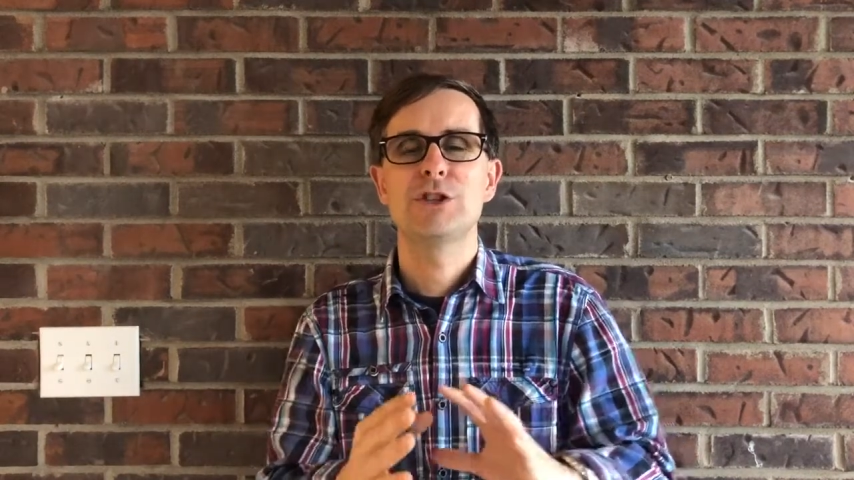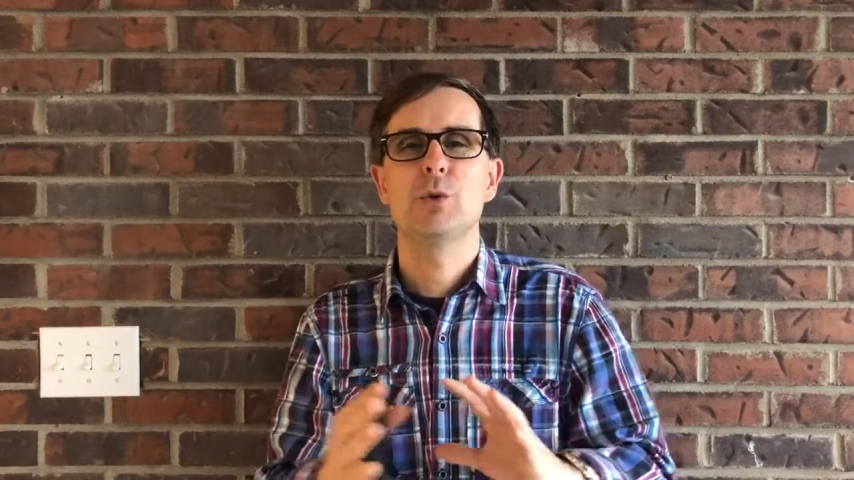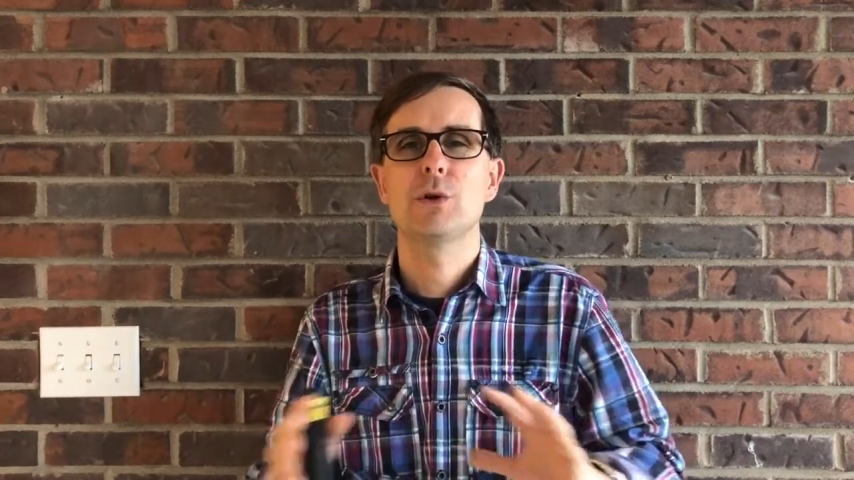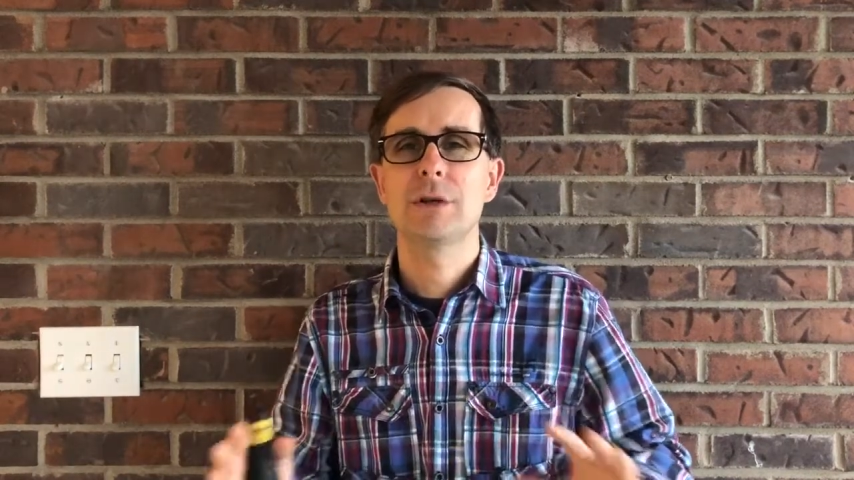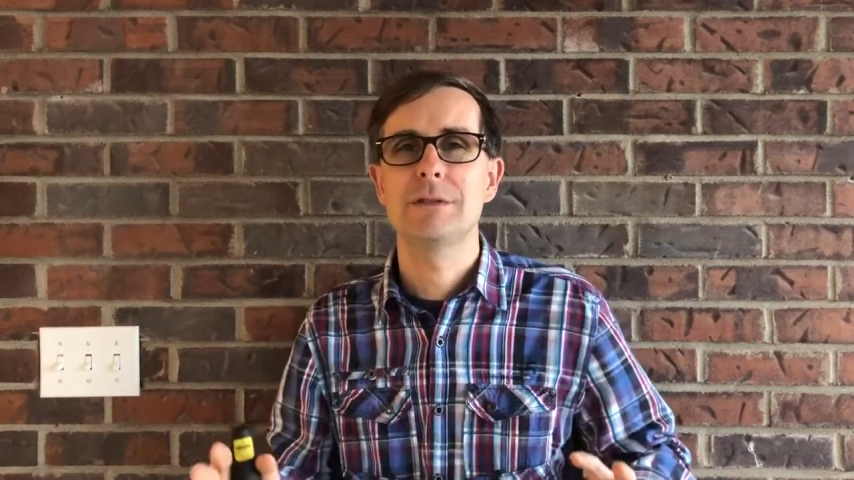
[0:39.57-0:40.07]
you
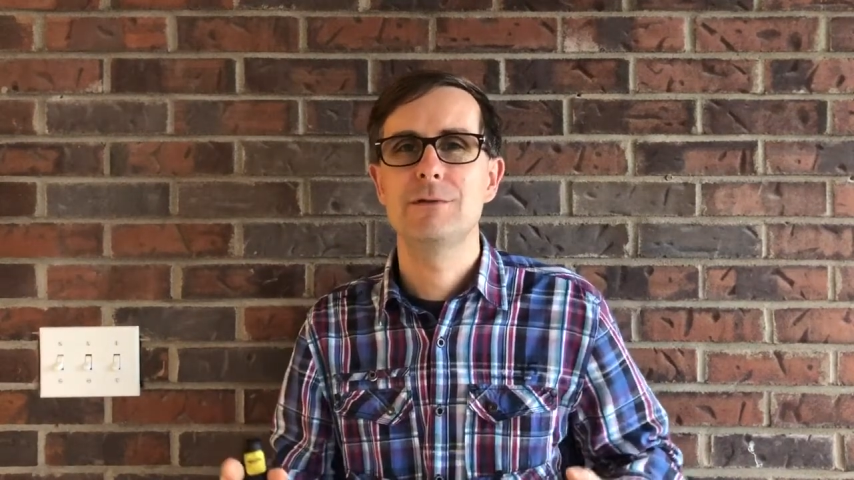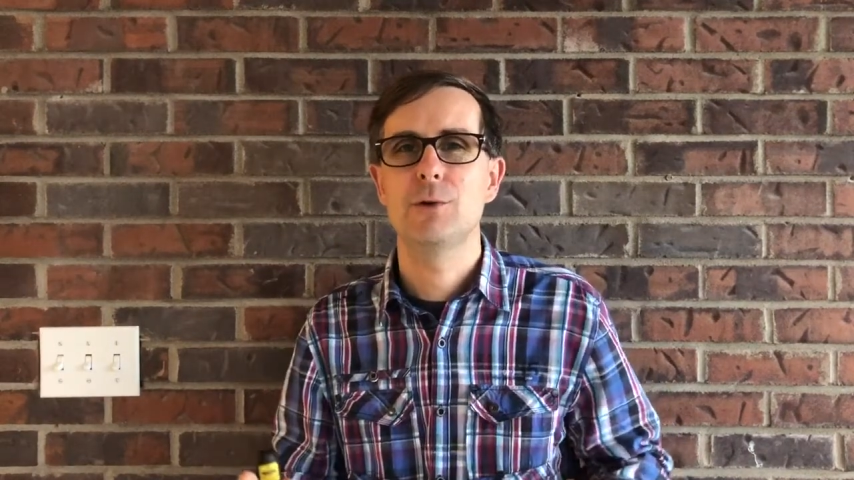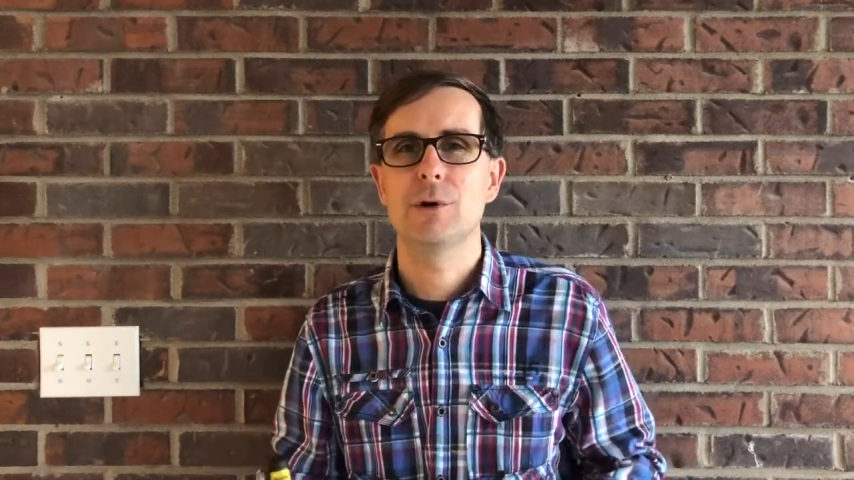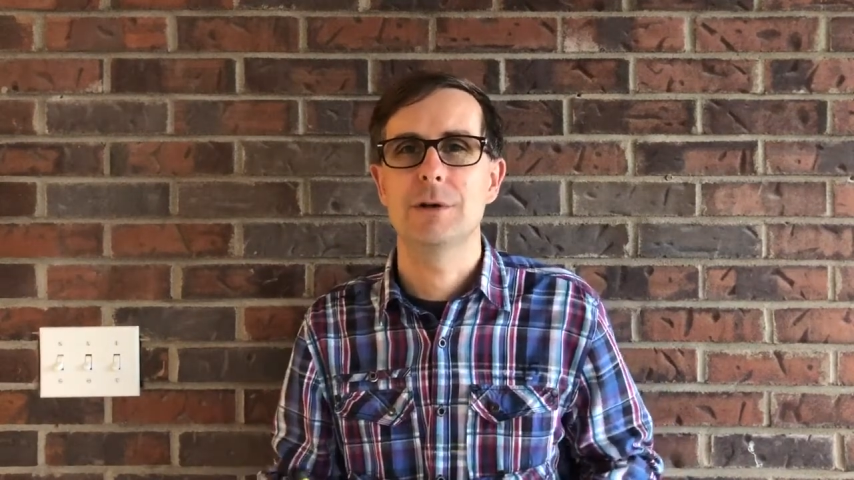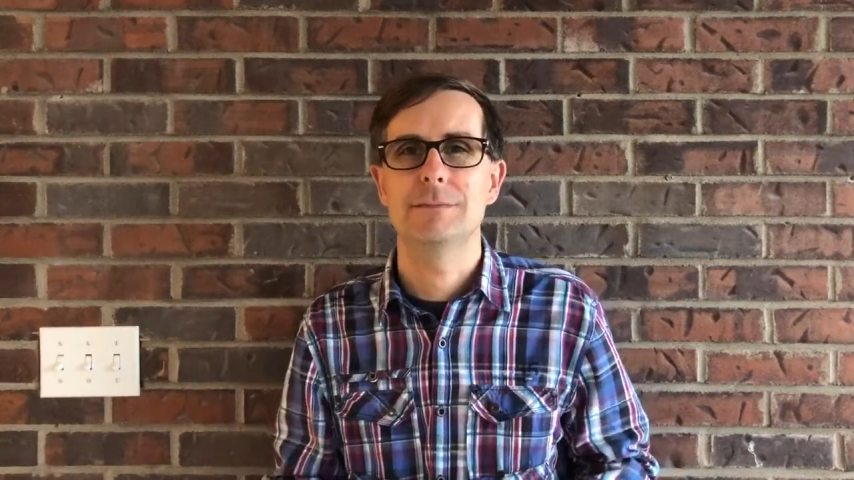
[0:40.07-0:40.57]
were looking
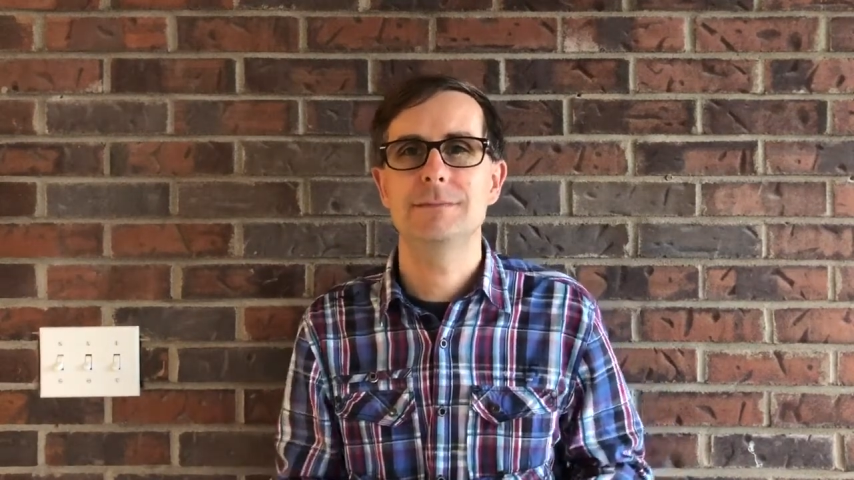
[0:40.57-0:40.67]
for.